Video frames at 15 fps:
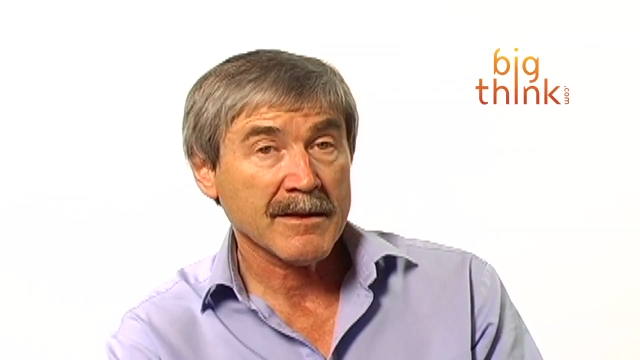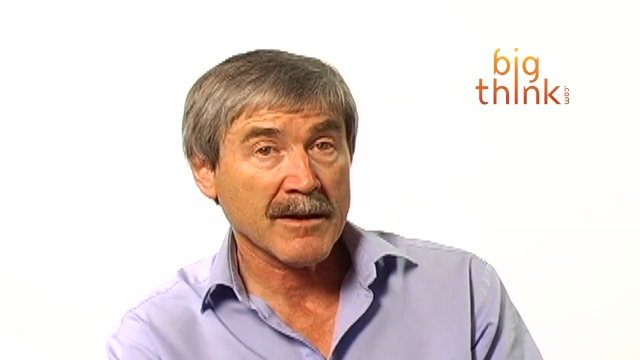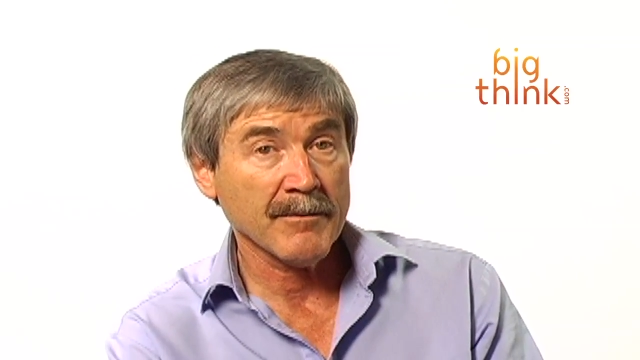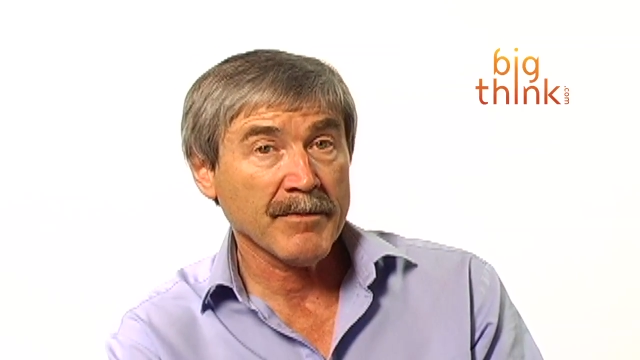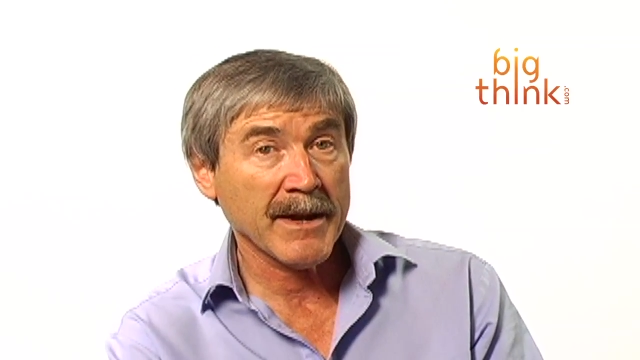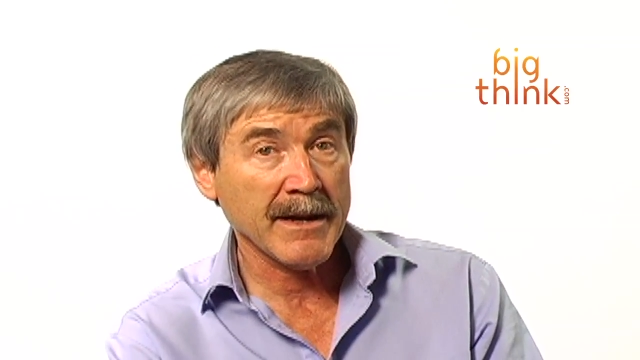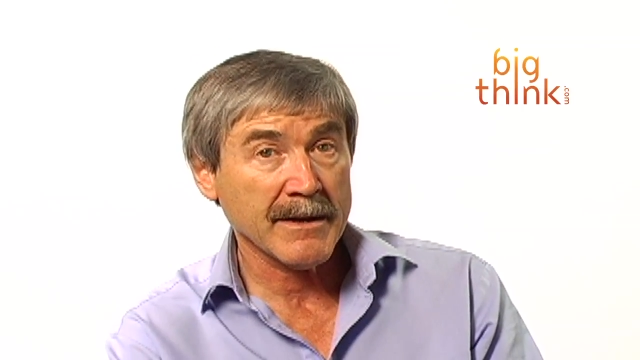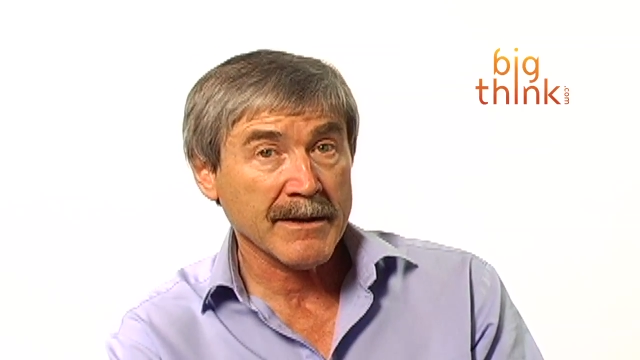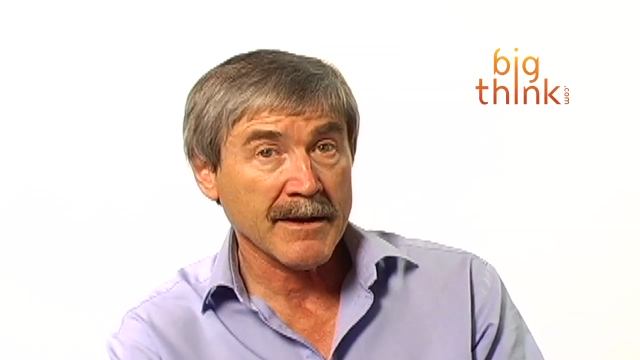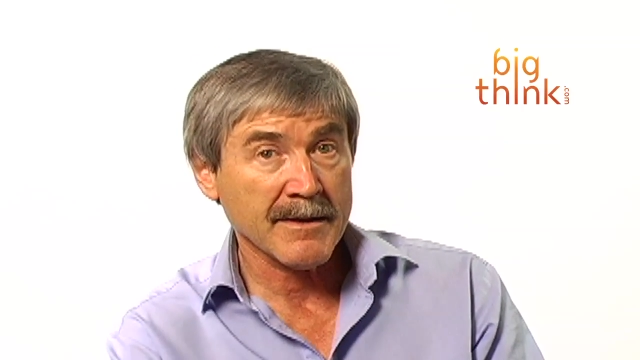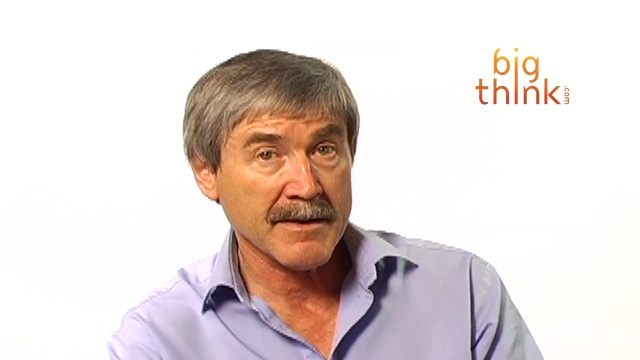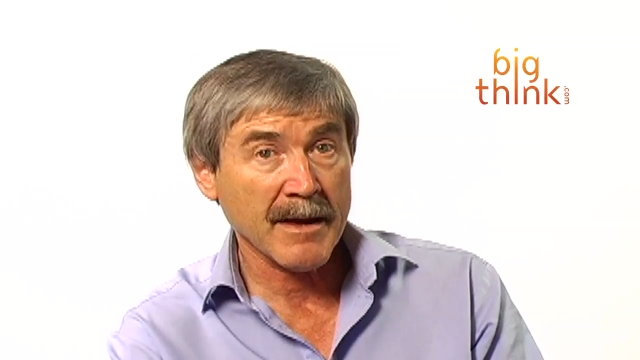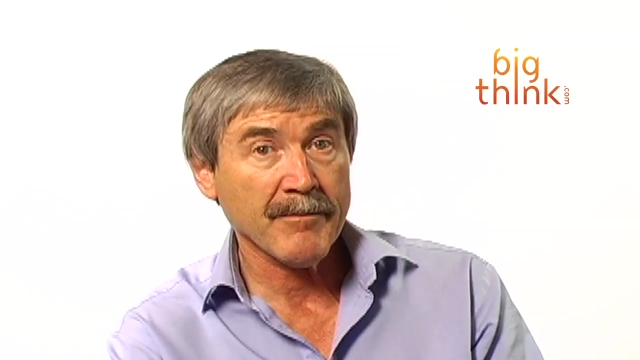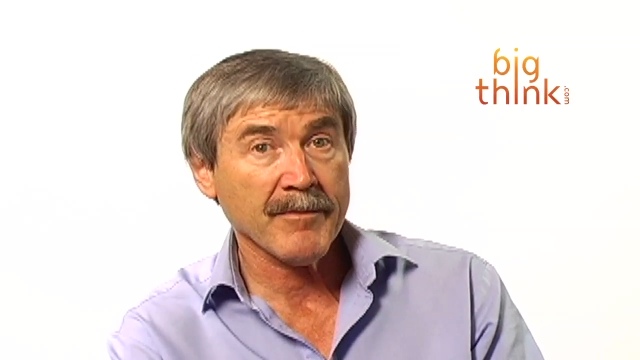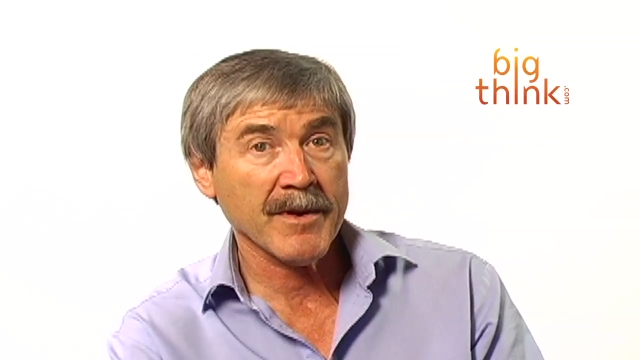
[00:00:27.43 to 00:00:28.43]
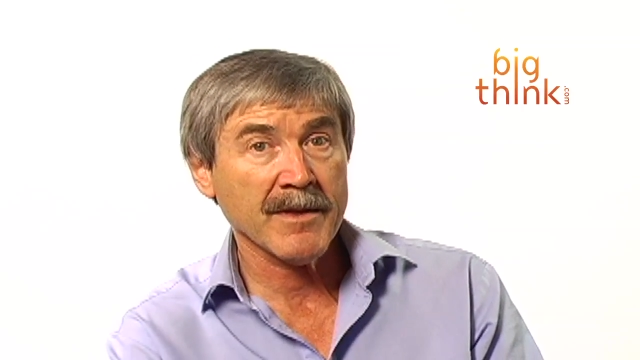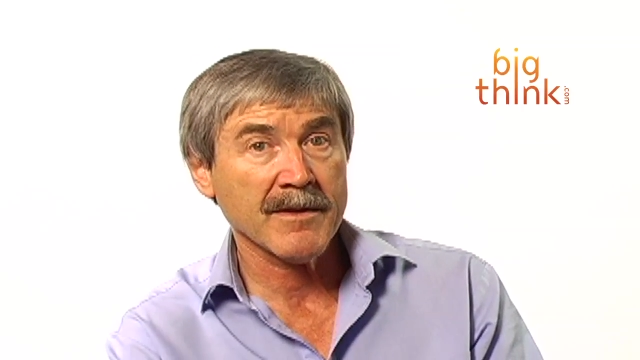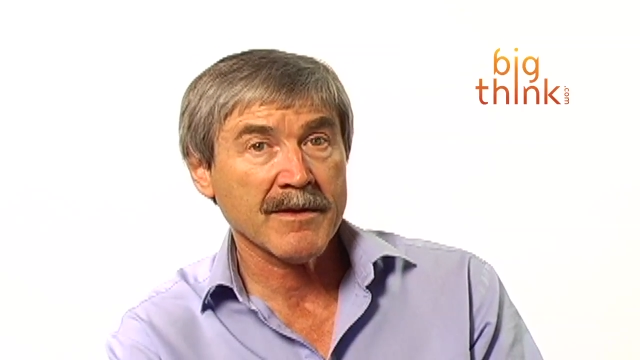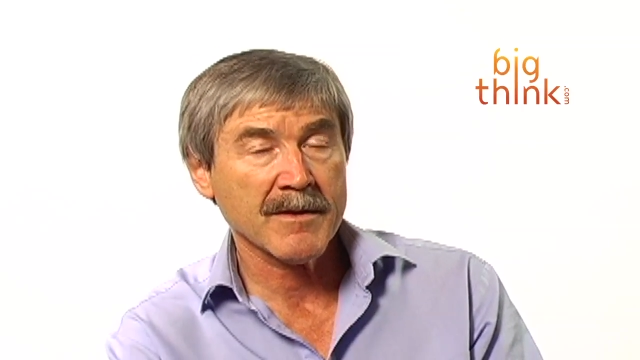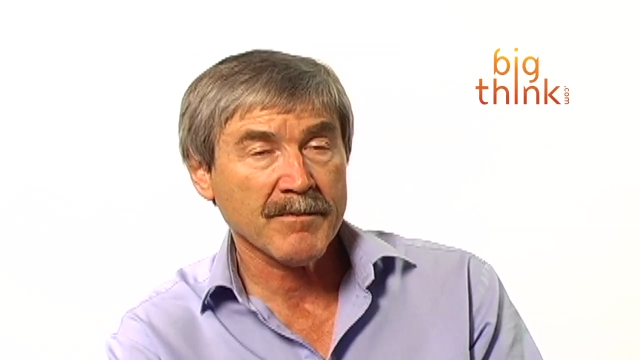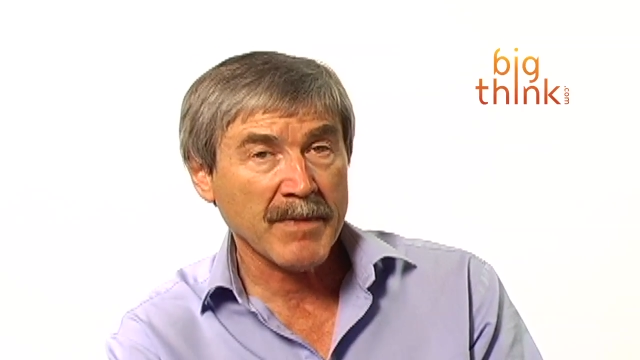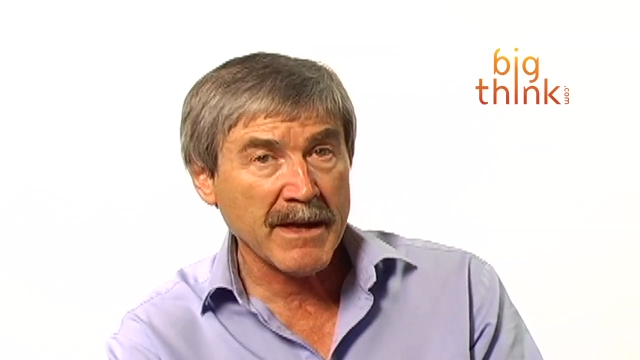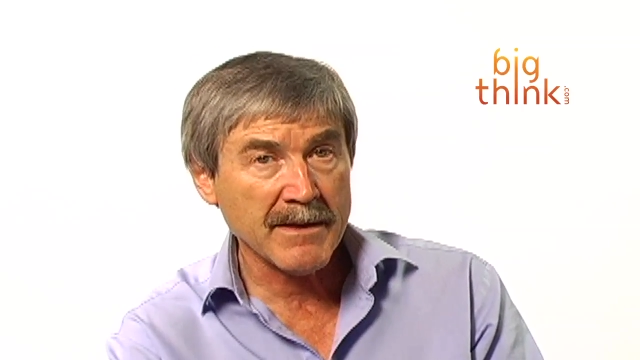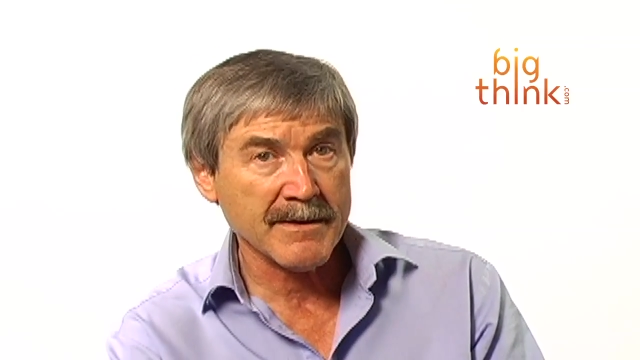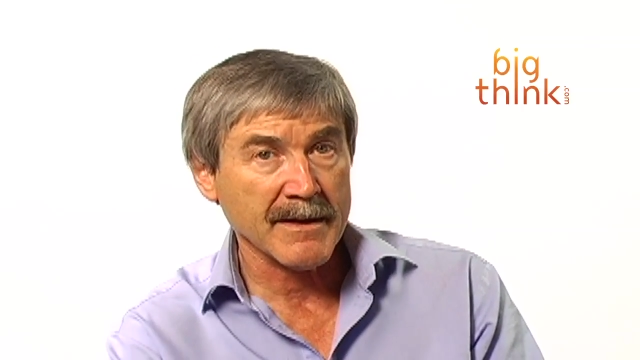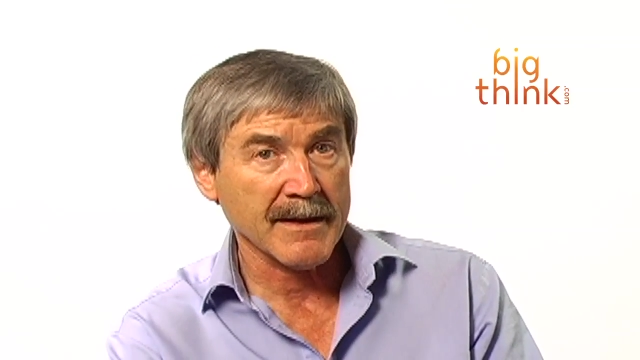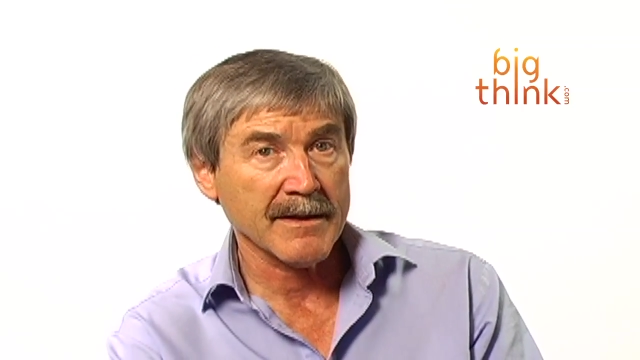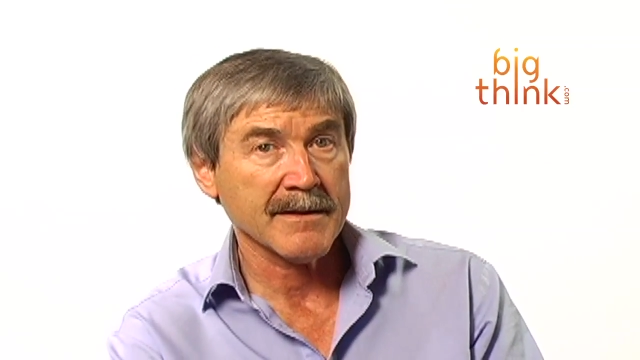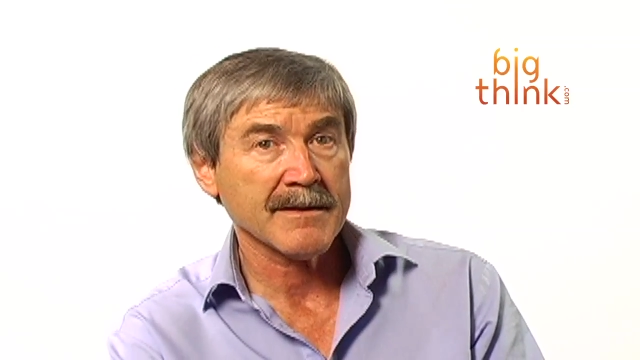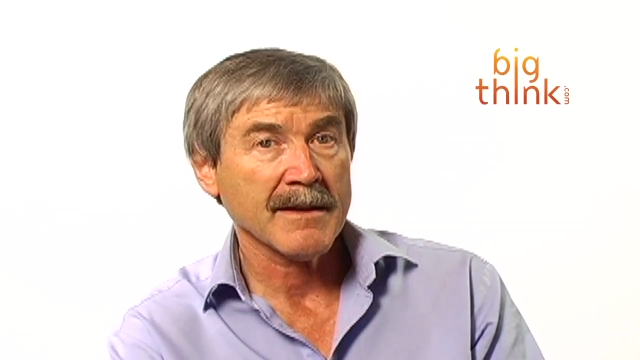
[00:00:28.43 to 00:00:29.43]
completely separate
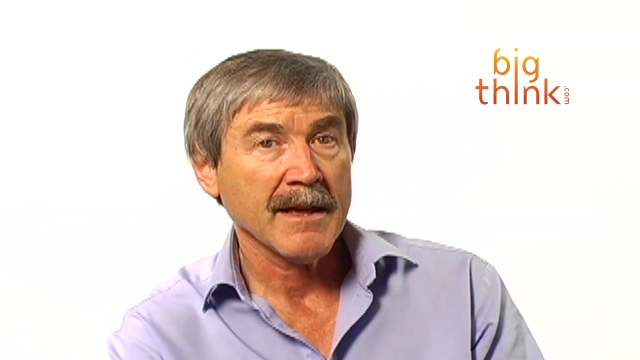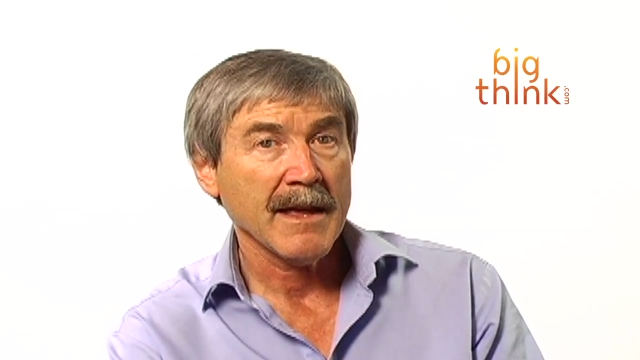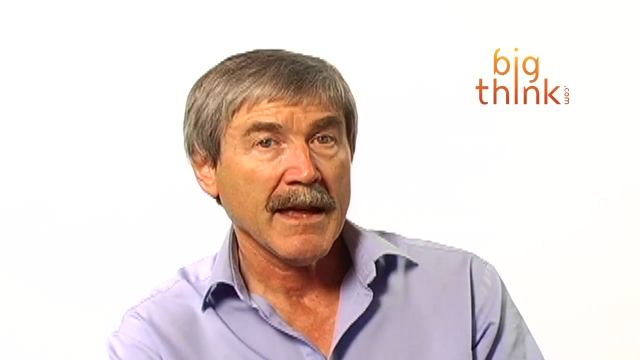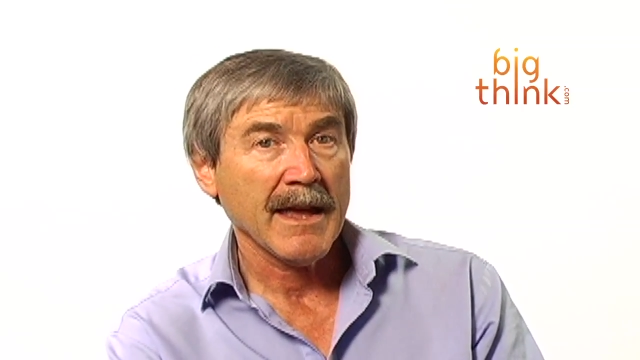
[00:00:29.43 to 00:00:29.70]
species,